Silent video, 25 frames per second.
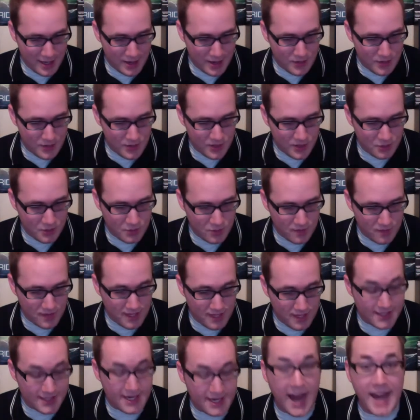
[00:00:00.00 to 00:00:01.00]
This
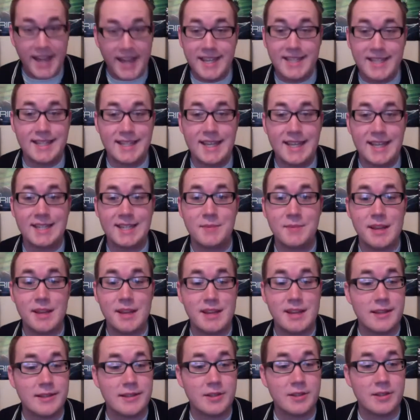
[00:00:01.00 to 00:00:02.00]
movie is 86
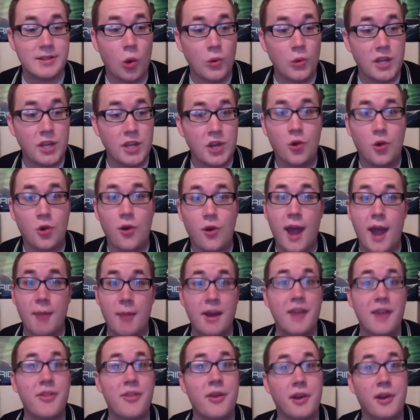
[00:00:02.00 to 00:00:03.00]
minutes. Holy
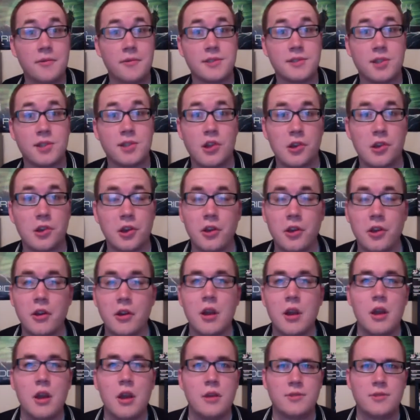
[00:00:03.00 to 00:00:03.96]
crap! I thought it was longer.